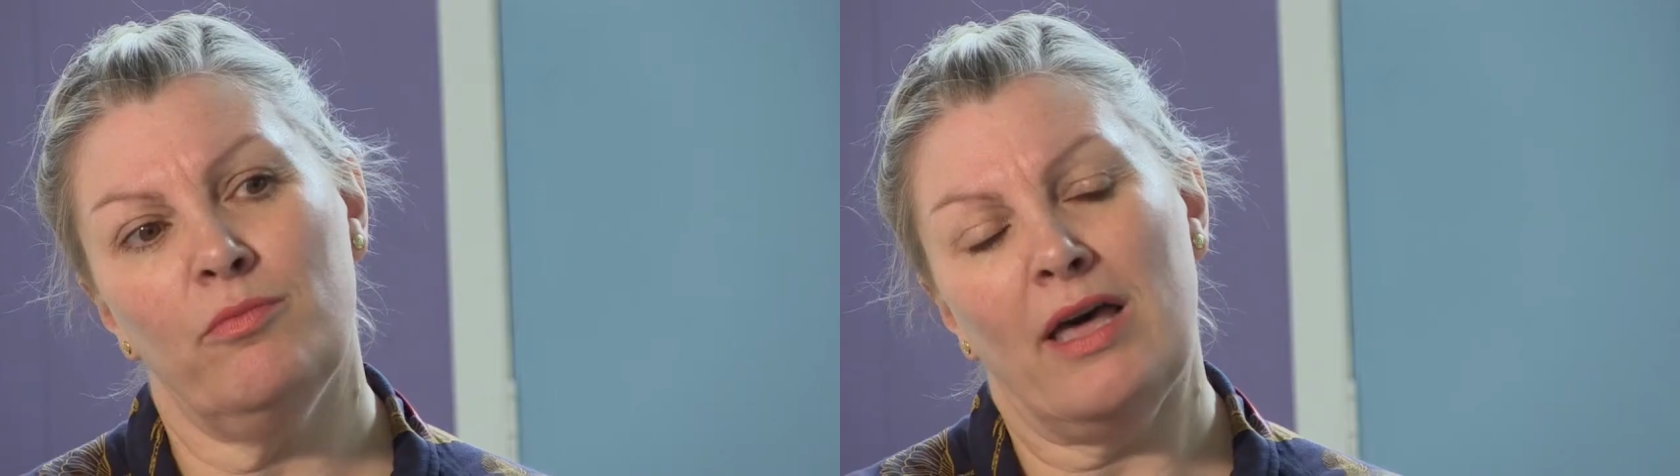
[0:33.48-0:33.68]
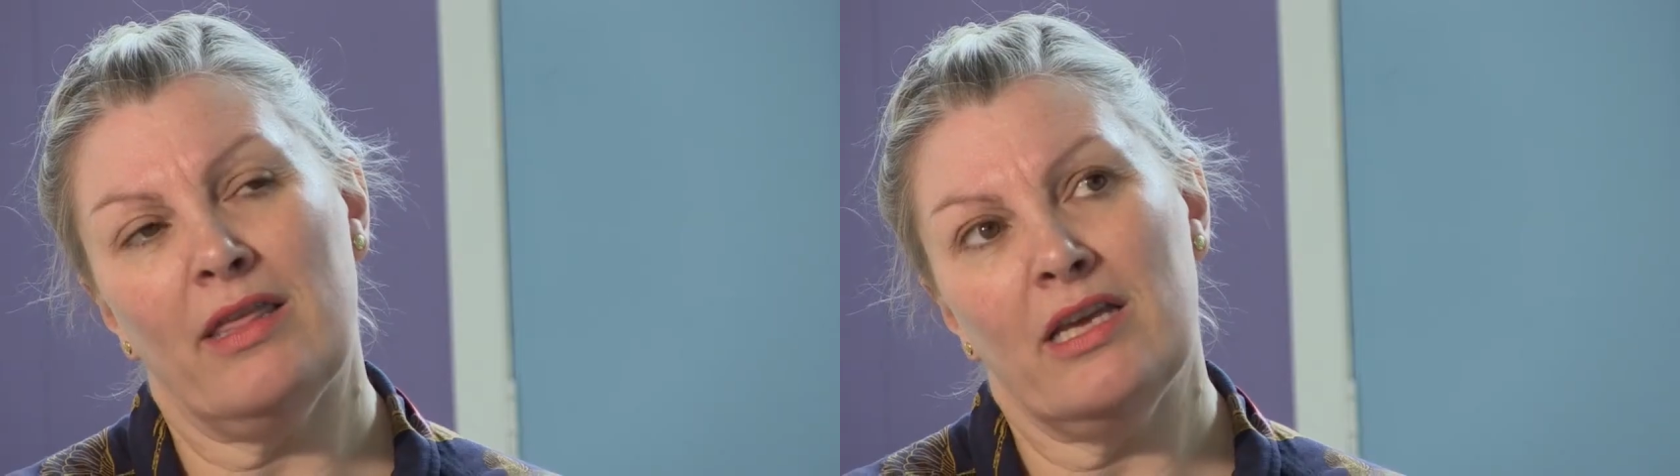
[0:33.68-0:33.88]

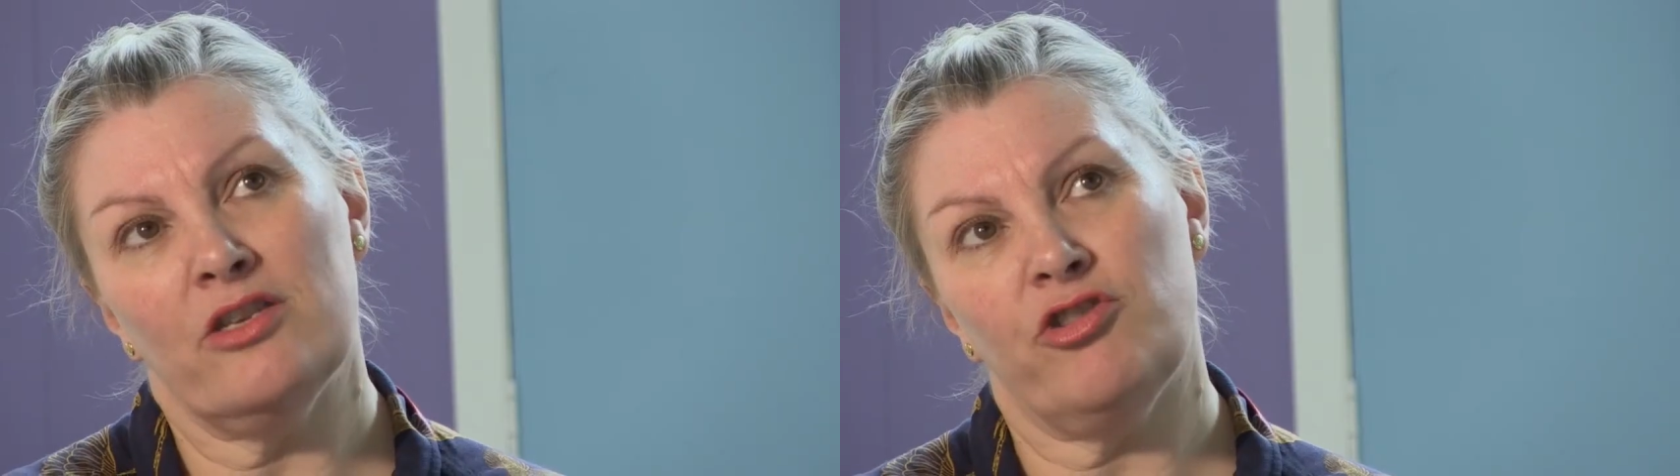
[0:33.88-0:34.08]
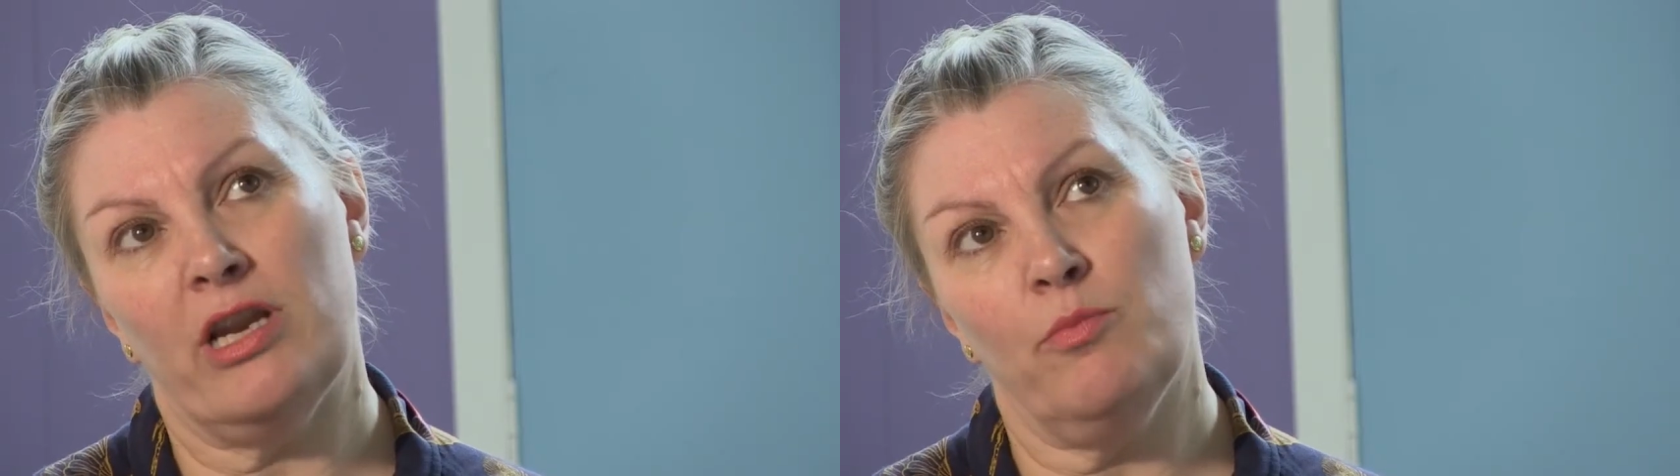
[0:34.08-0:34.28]
I think
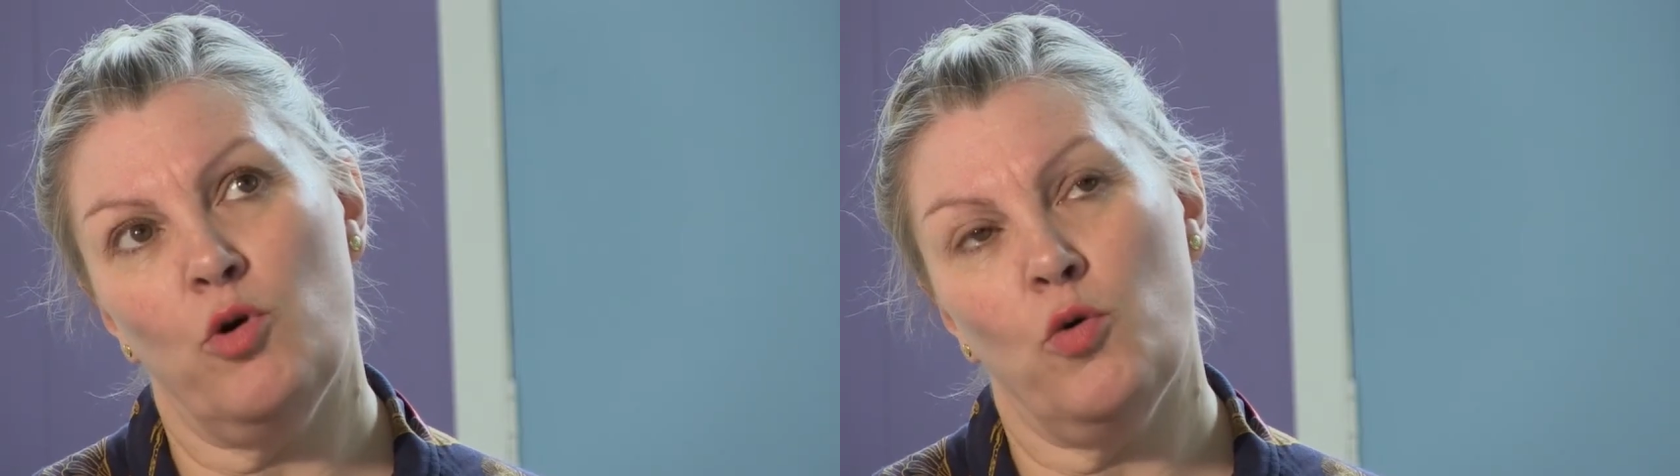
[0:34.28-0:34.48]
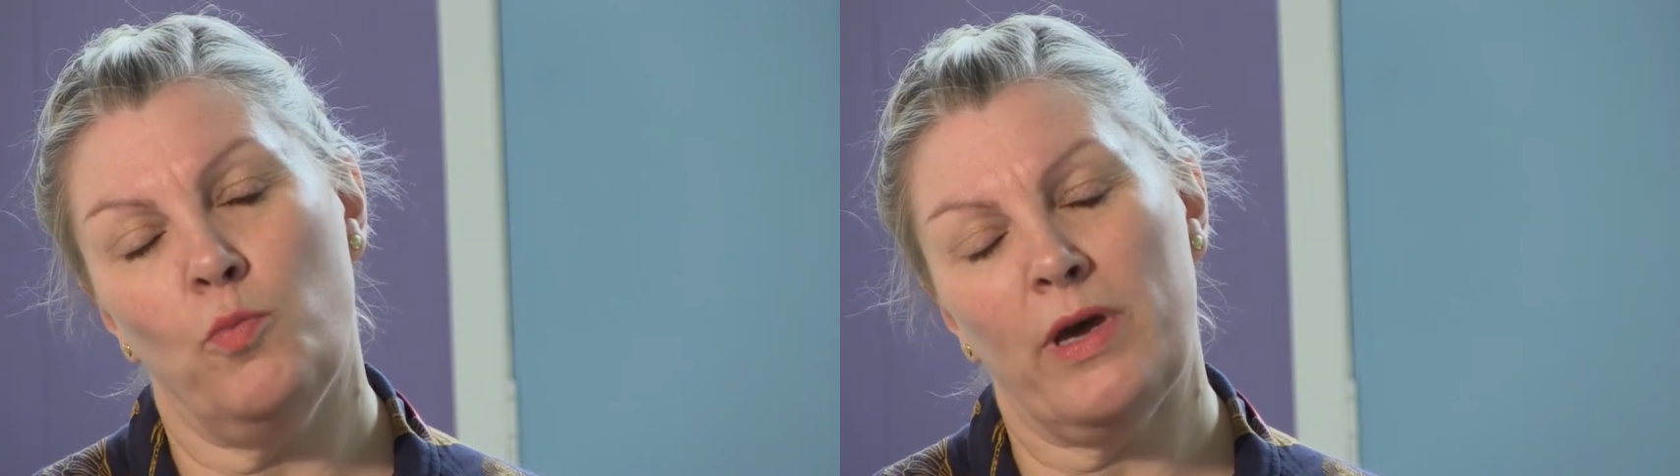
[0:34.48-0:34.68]
it's really
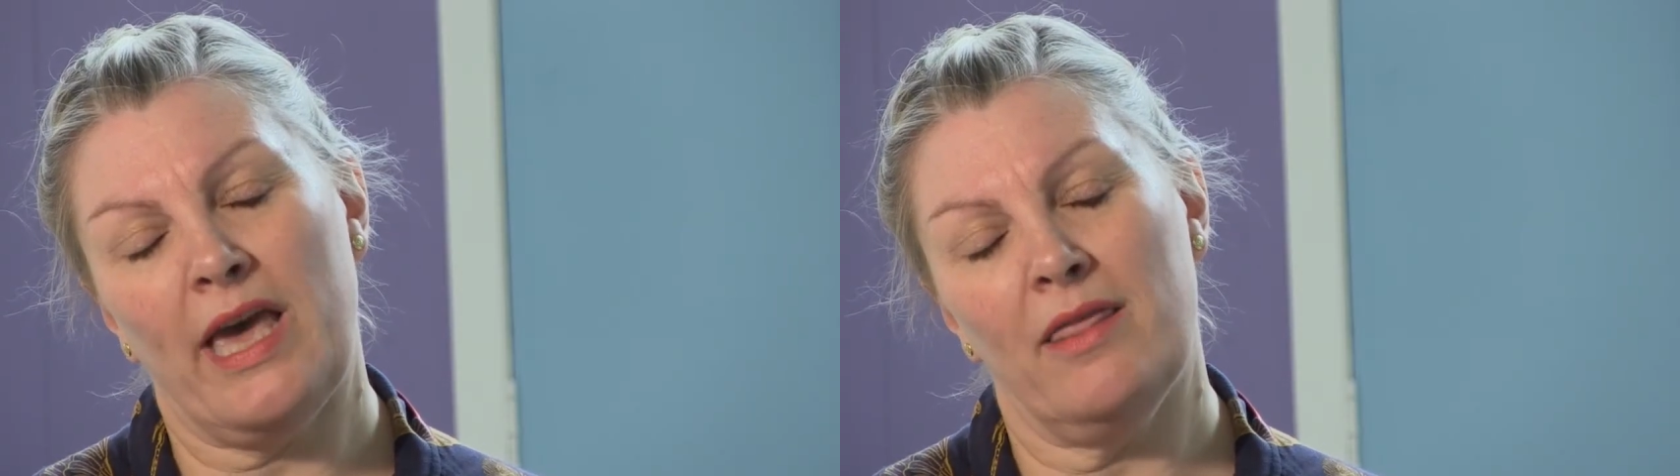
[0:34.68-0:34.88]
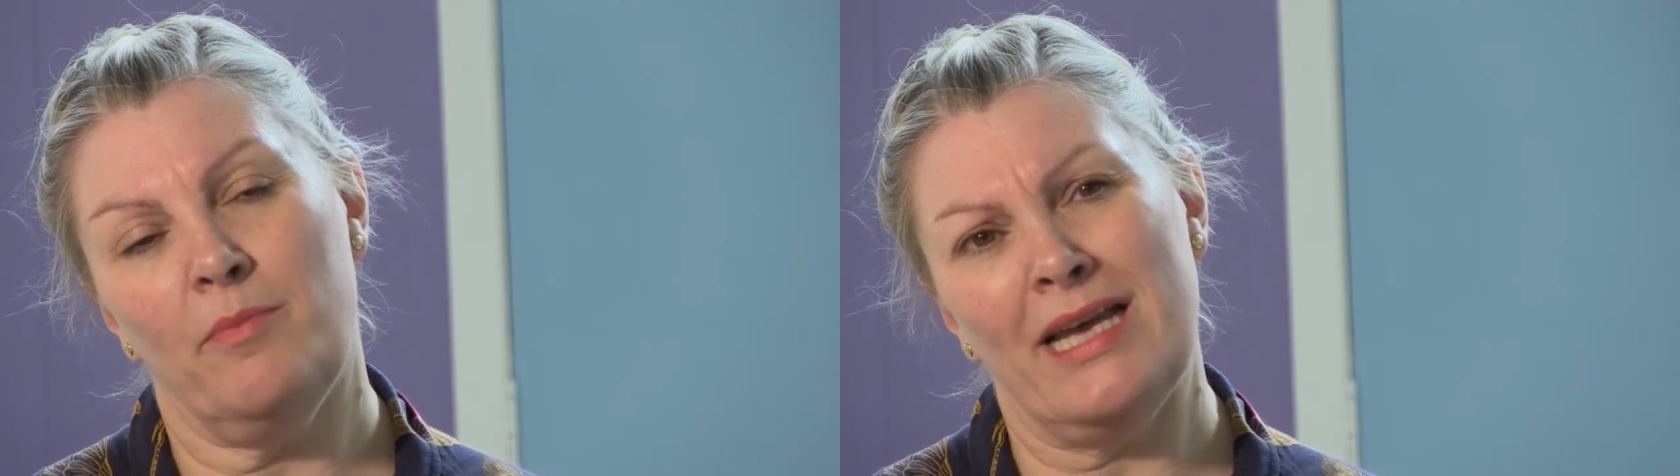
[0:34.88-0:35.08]
important we
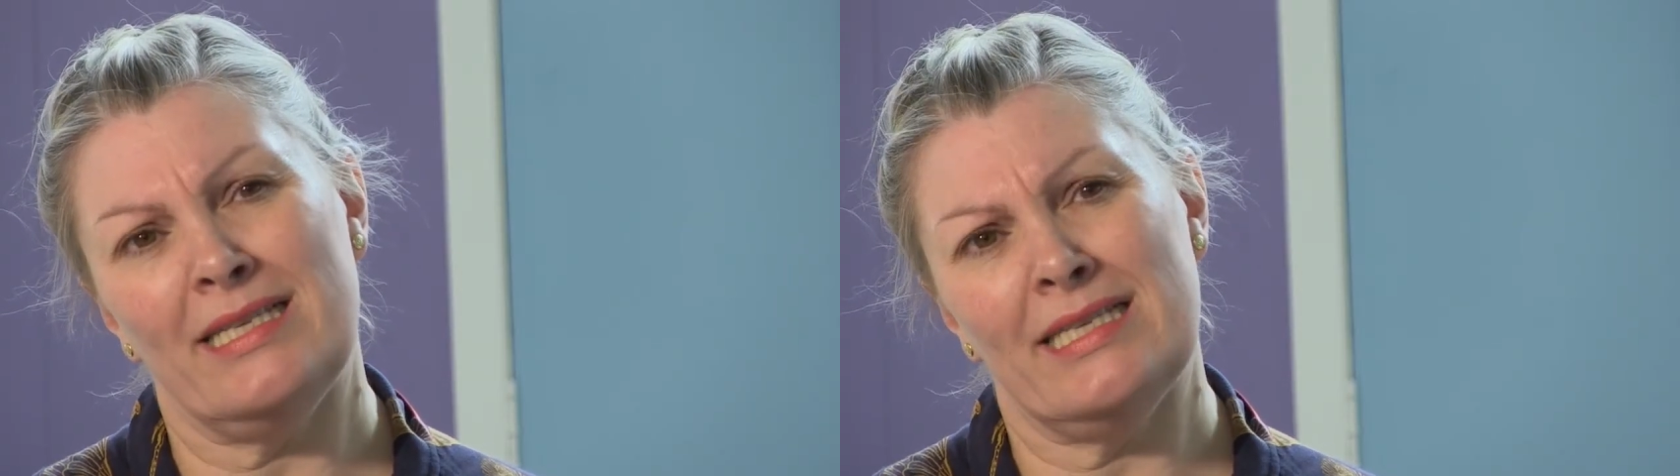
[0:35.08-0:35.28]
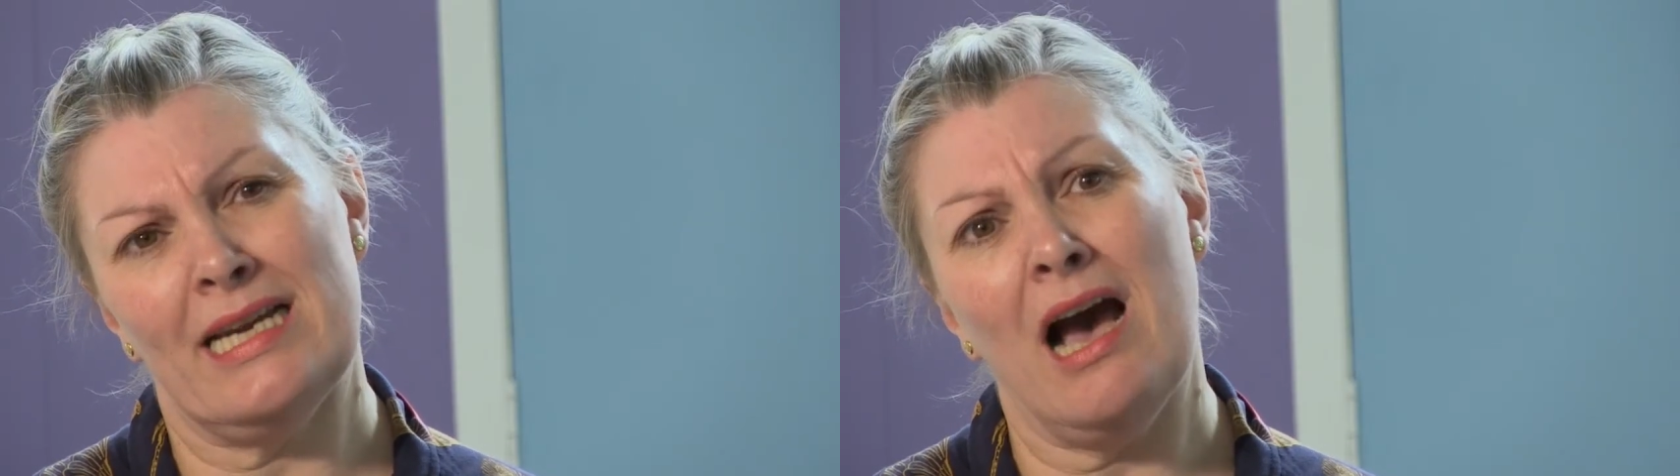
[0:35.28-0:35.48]
get the
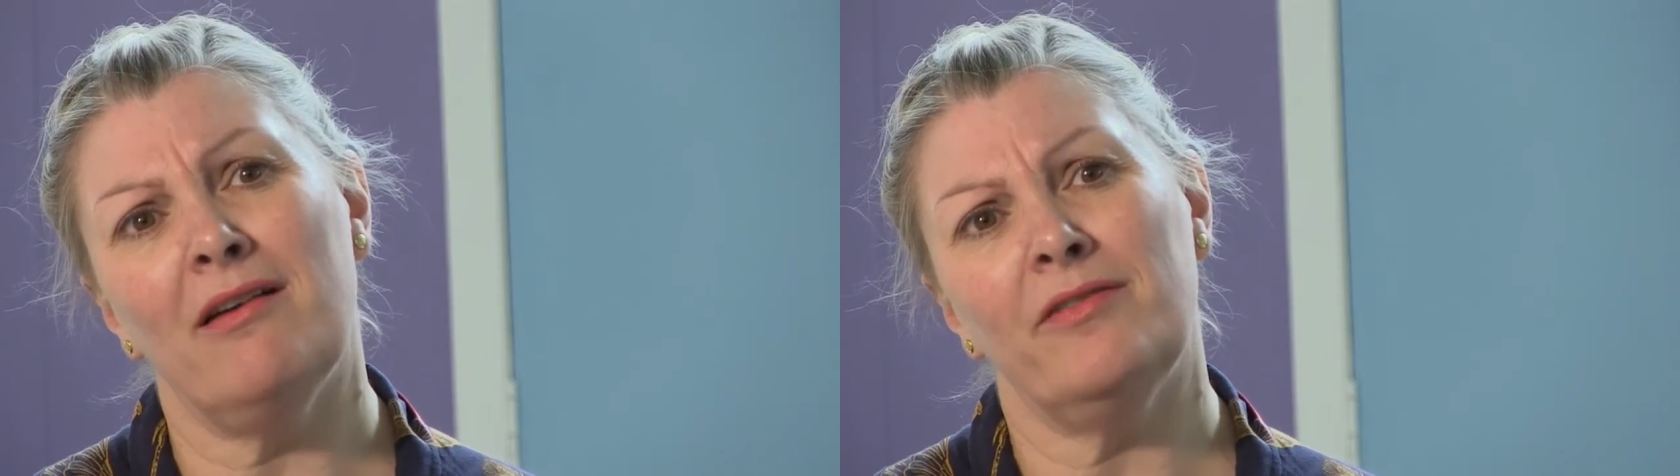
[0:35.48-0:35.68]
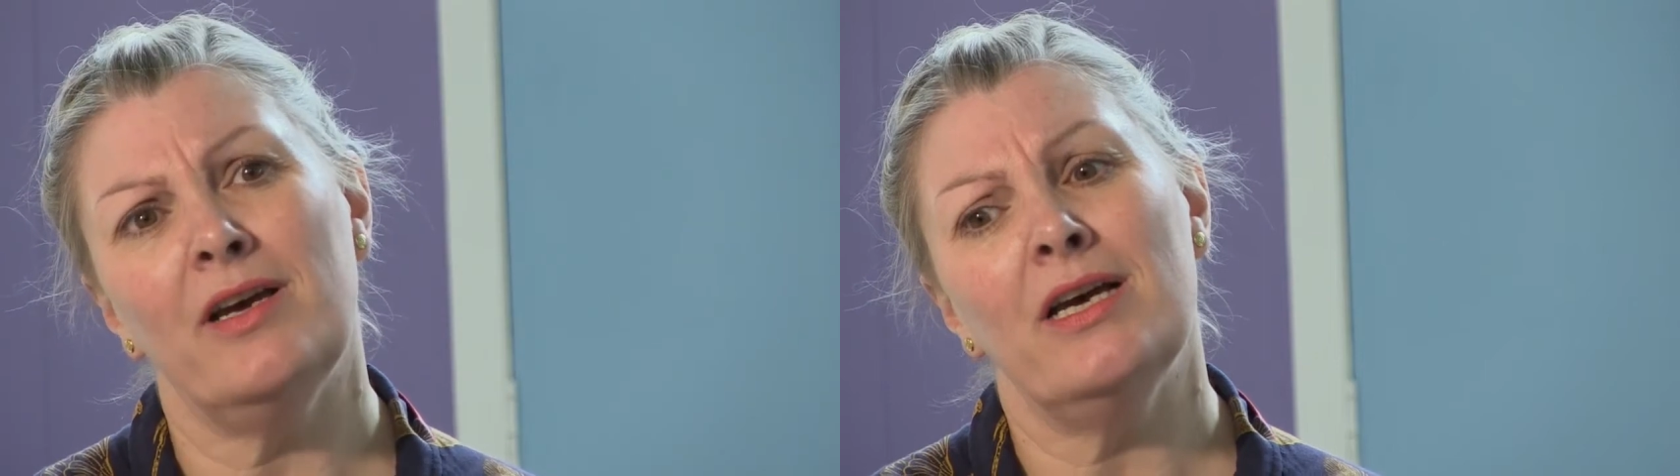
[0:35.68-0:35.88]
best staff